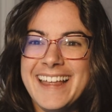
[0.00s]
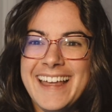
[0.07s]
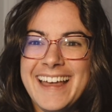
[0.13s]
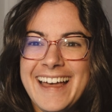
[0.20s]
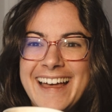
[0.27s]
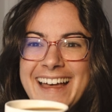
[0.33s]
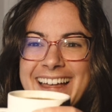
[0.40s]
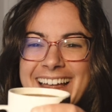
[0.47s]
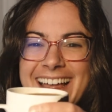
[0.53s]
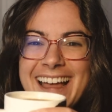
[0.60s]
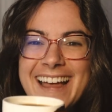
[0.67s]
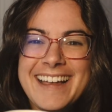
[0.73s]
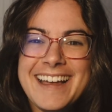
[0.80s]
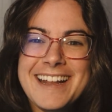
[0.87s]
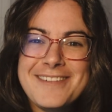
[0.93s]

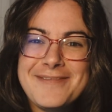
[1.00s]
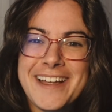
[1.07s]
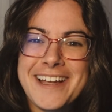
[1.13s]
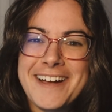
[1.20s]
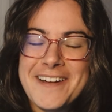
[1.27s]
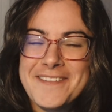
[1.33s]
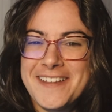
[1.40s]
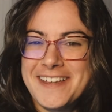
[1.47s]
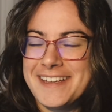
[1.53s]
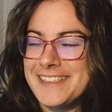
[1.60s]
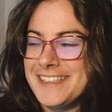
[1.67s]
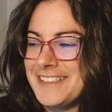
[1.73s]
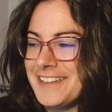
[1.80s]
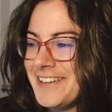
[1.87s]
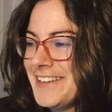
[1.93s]
I gotta have my coffee because
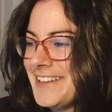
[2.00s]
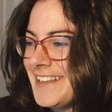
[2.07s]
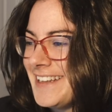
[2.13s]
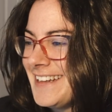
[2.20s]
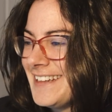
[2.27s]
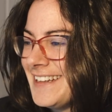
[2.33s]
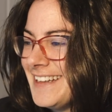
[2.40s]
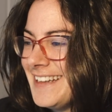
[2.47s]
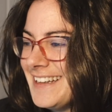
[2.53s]
it's early,